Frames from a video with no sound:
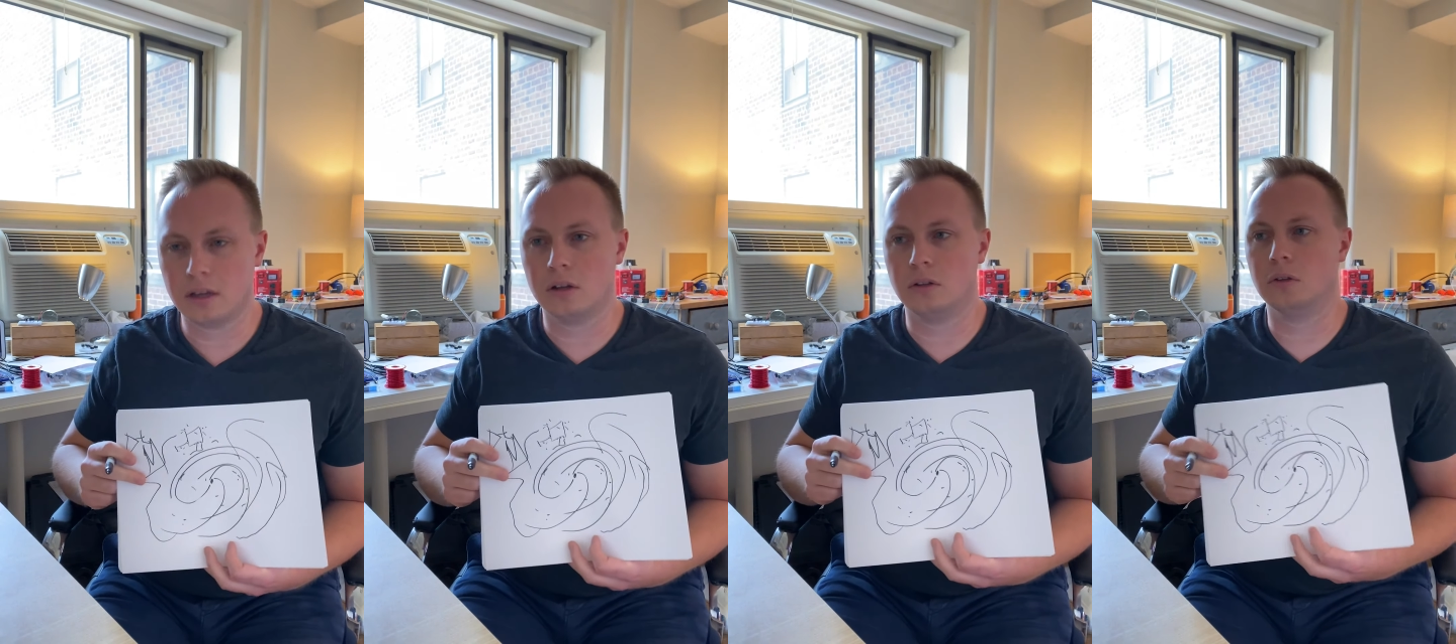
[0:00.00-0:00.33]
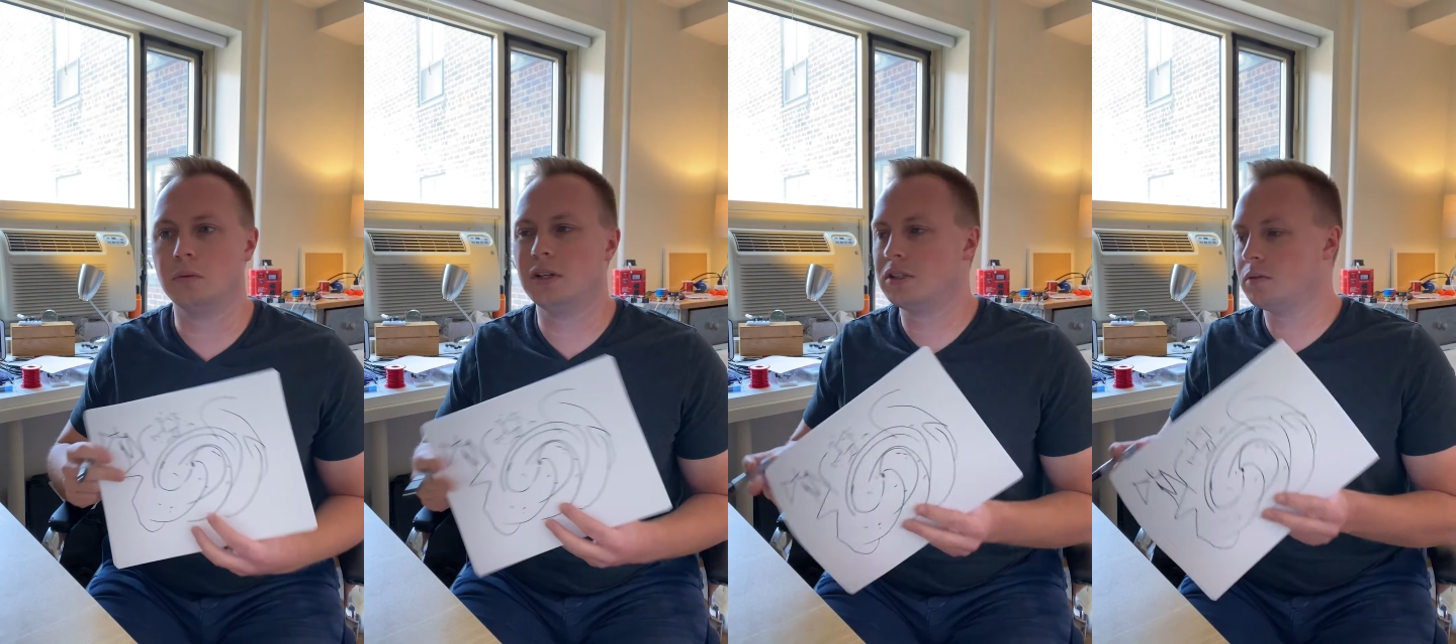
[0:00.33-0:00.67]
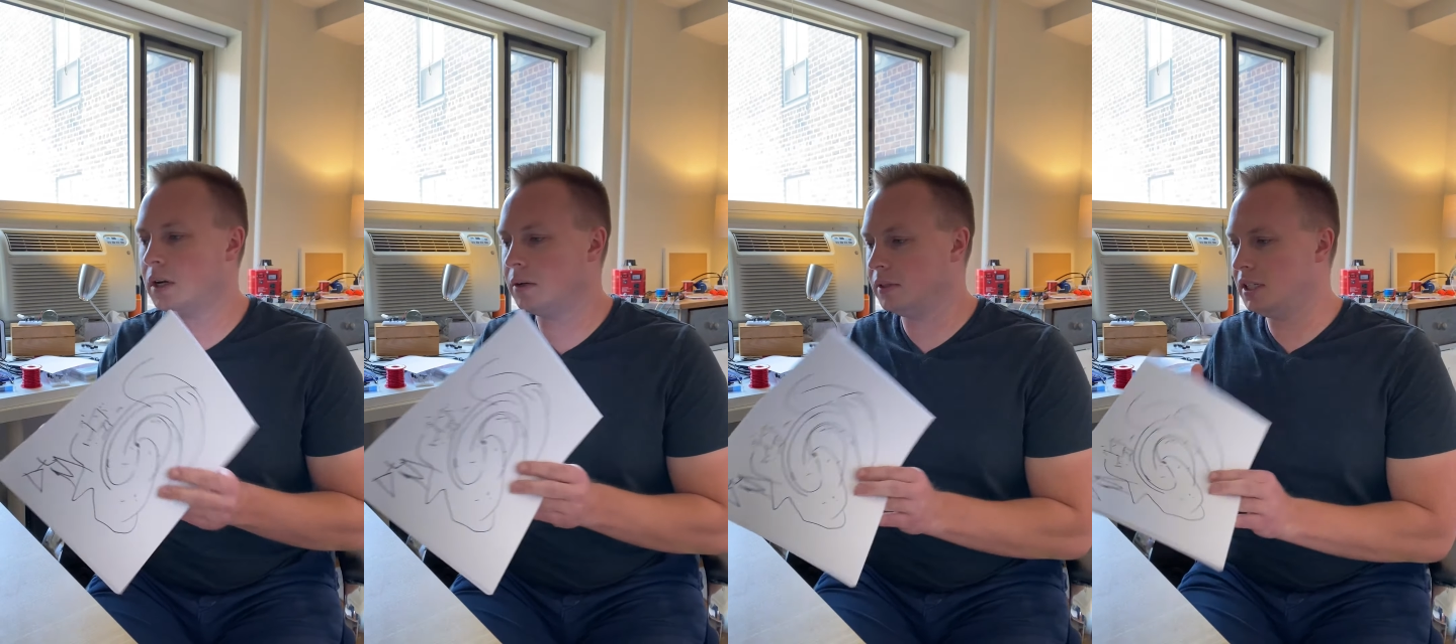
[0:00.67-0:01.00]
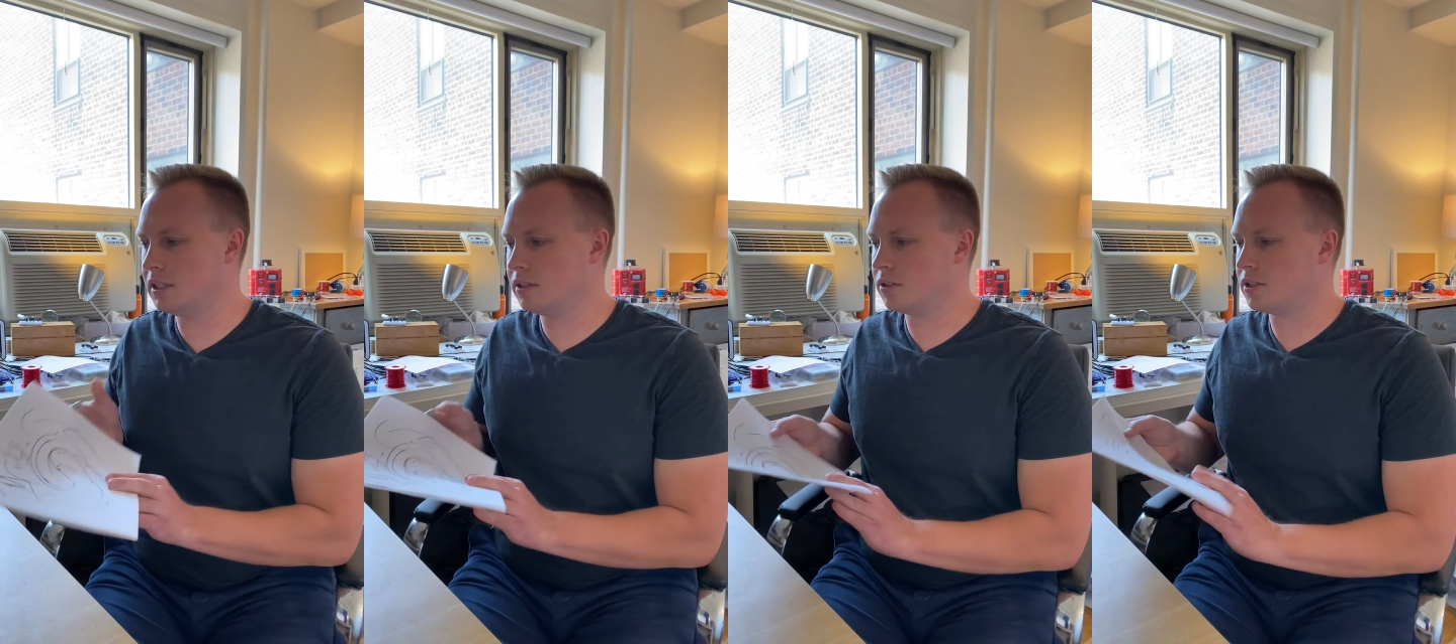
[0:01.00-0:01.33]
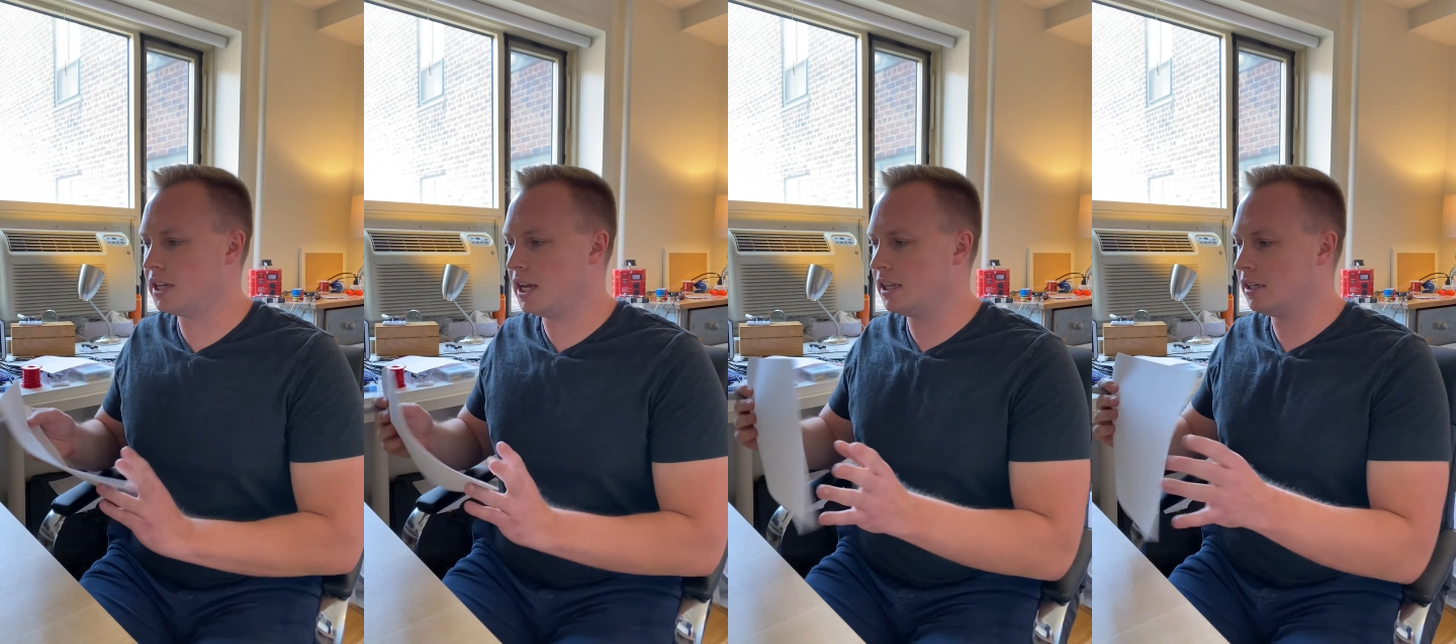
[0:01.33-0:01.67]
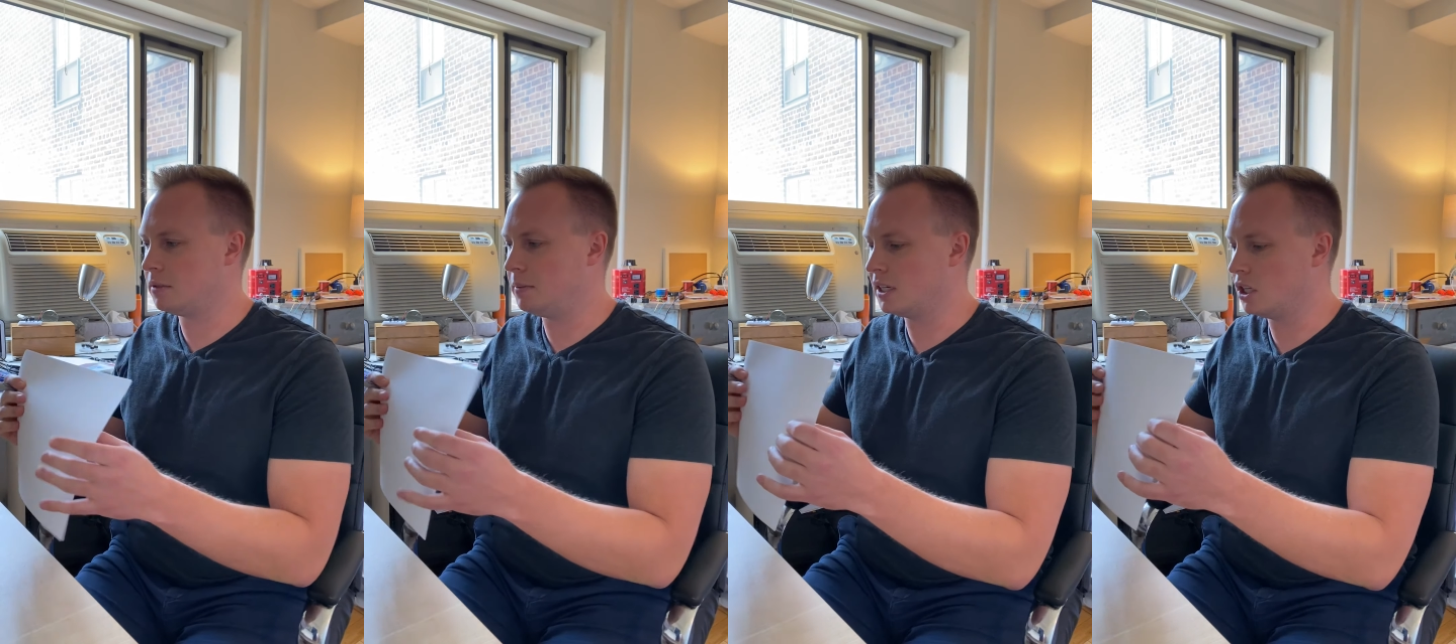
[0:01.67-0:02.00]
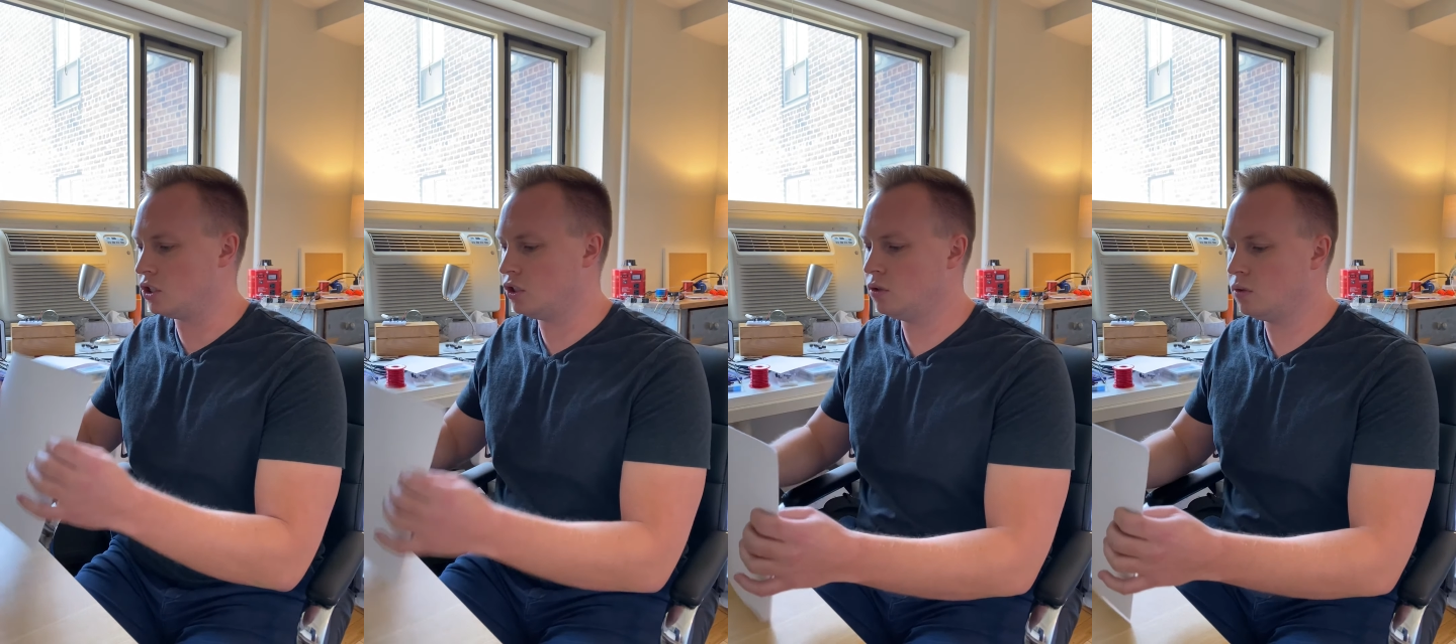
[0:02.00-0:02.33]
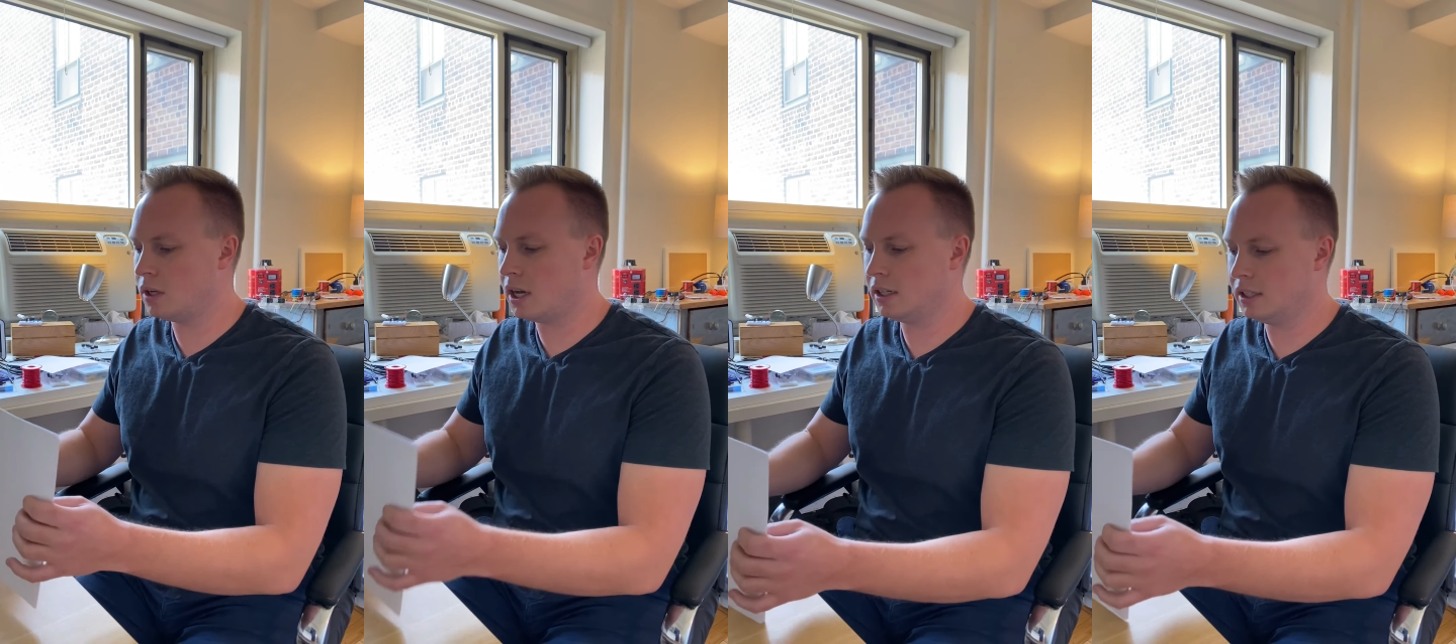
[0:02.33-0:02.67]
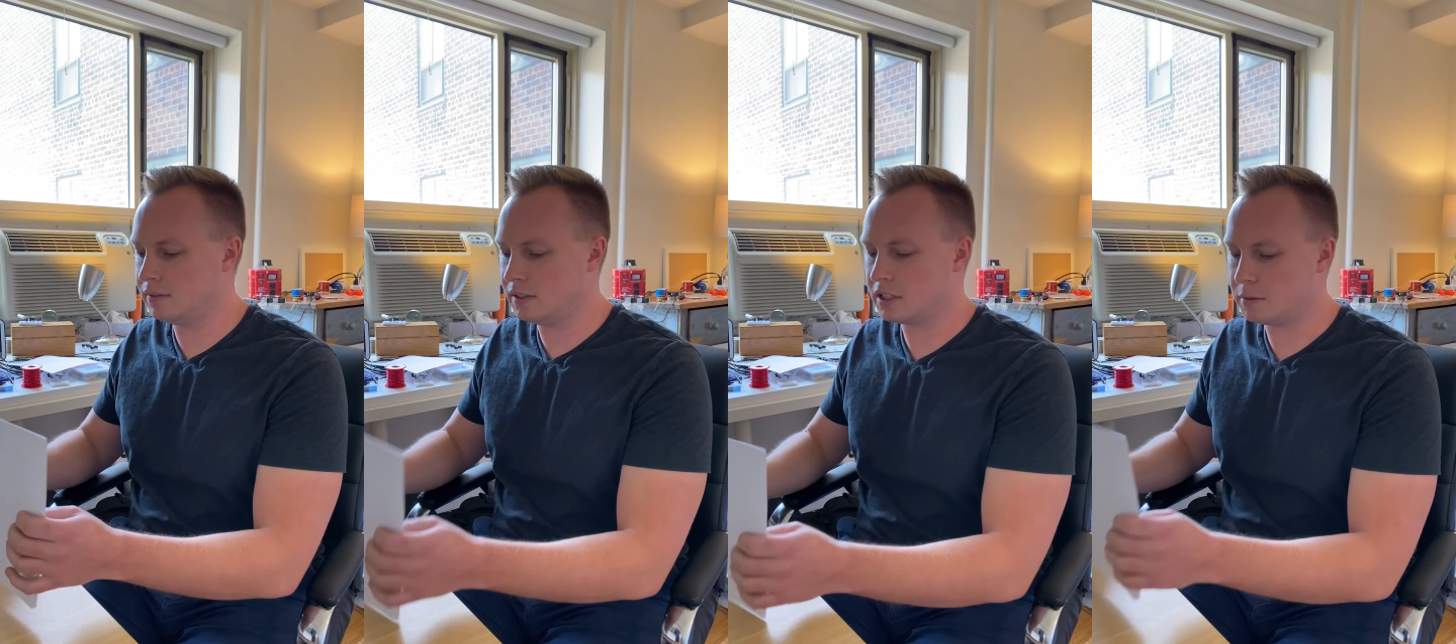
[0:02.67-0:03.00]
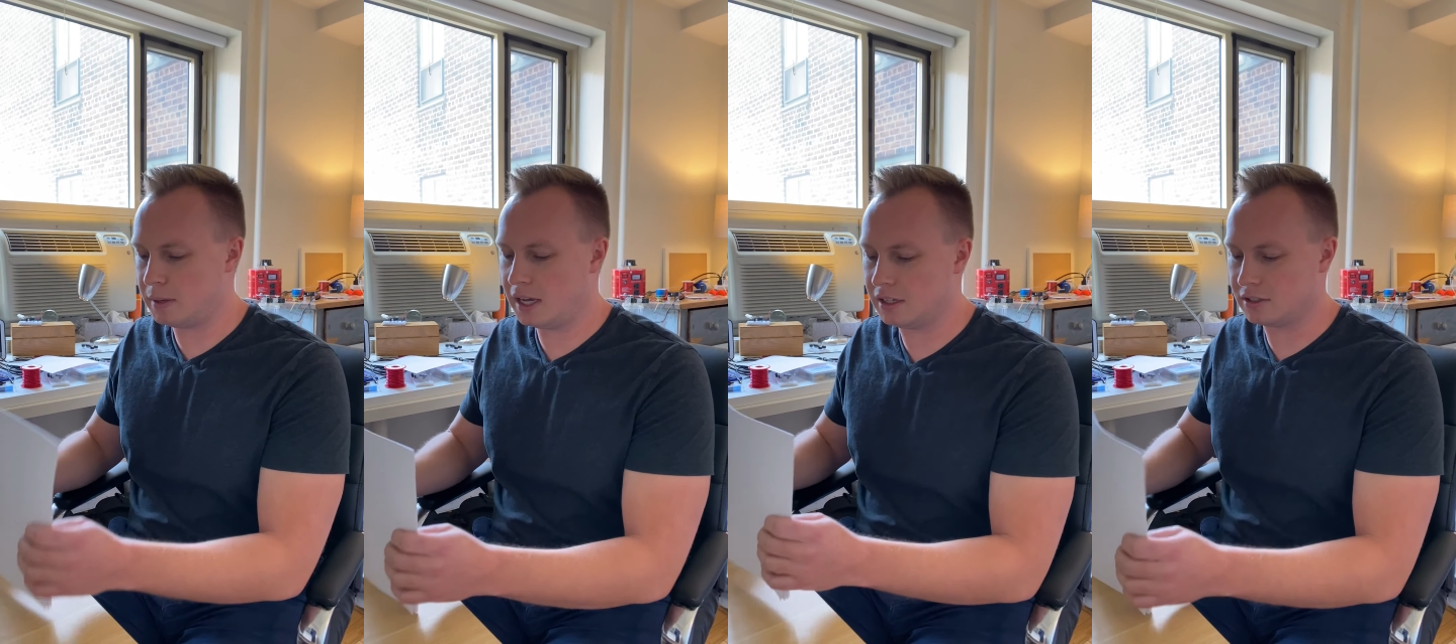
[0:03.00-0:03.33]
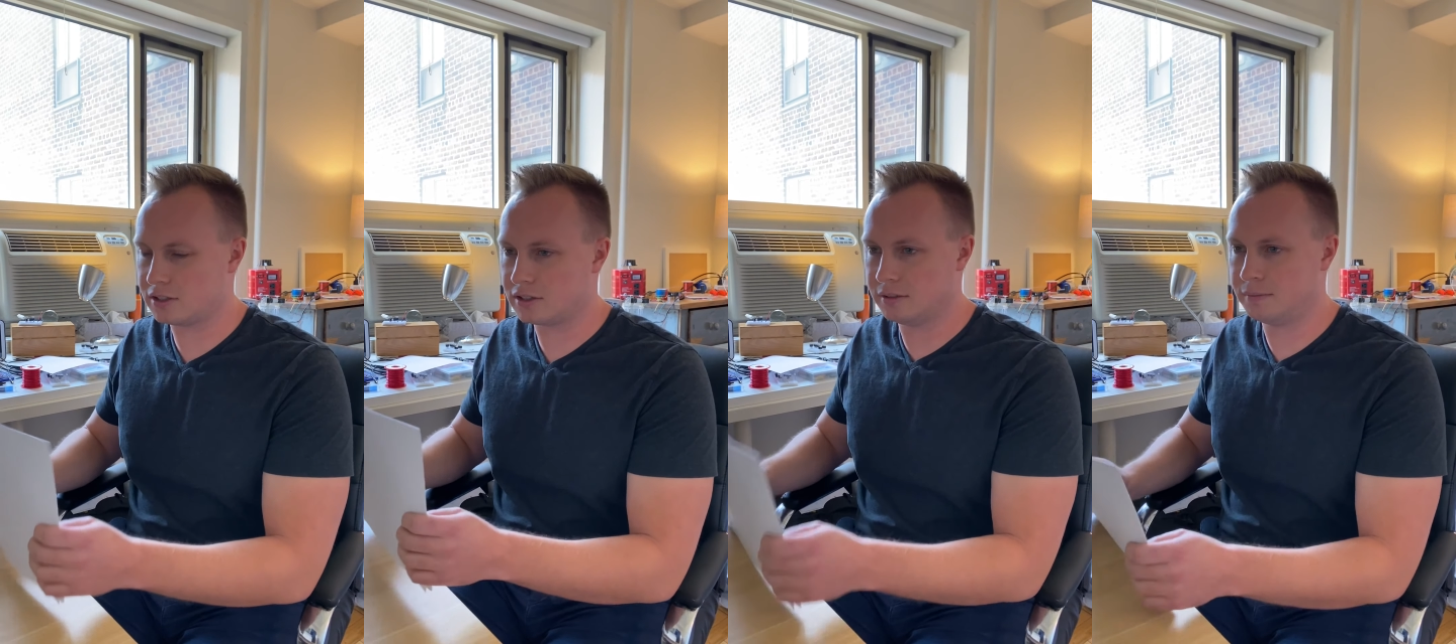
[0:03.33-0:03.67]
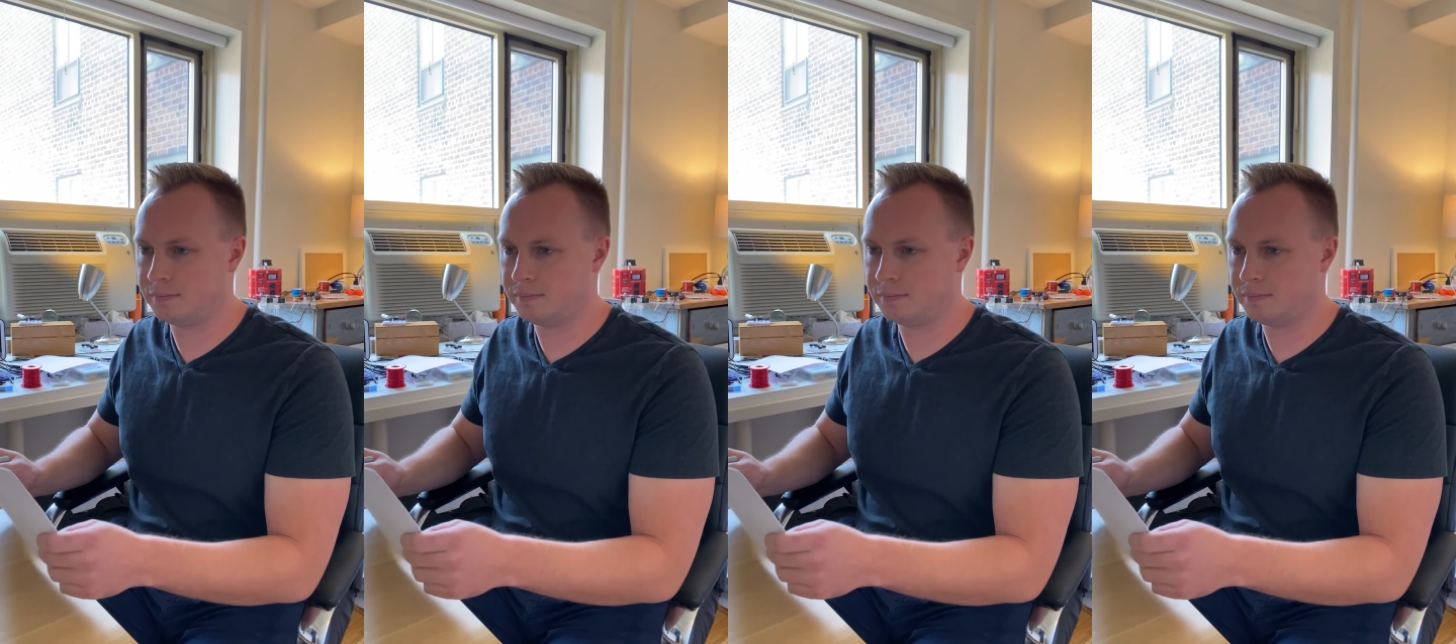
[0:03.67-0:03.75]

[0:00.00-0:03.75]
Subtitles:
The reason why we need to understand that is because you do not live in space.